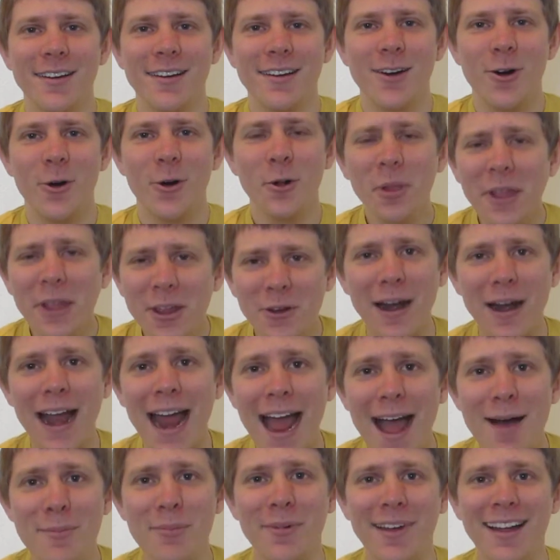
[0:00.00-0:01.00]
Holy
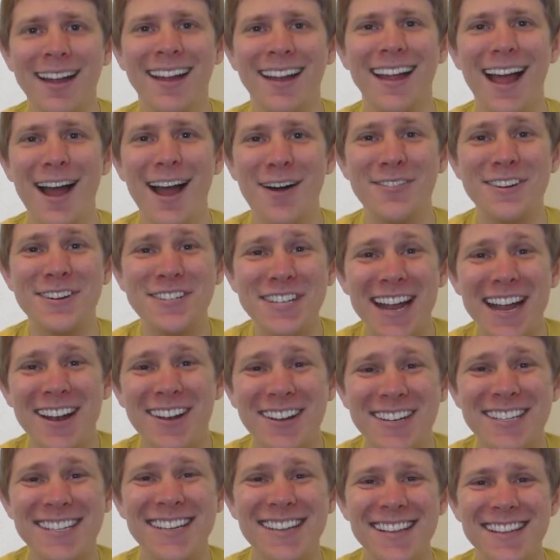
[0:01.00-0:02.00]
crap. How much
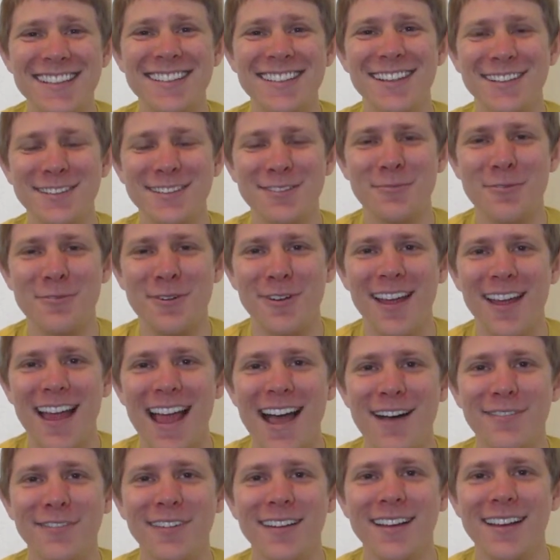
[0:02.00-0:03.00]
energy does this little one
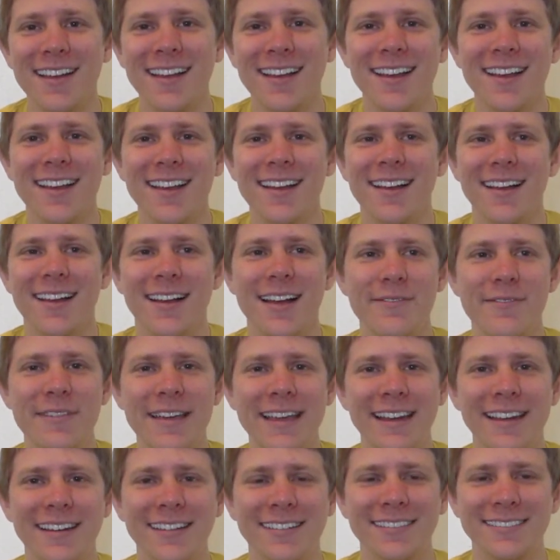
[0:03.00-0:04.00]
have? I
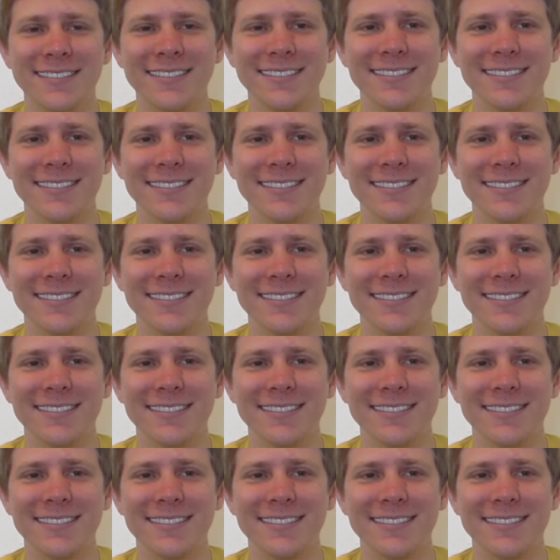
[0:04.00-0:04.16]
mean,